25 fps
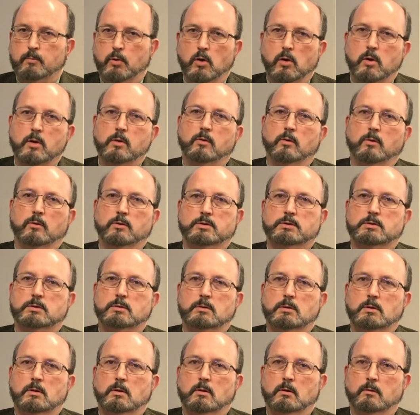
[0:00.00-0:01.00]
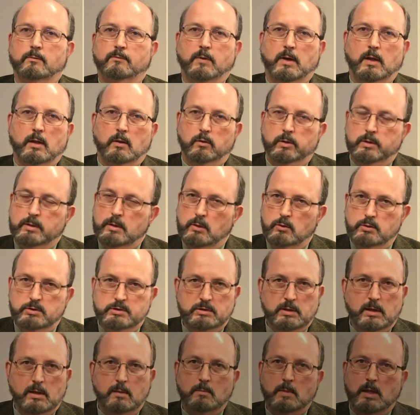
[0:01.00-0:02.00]
partners are following those
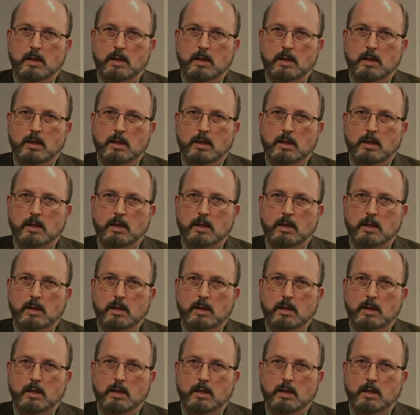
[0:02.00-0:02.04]
same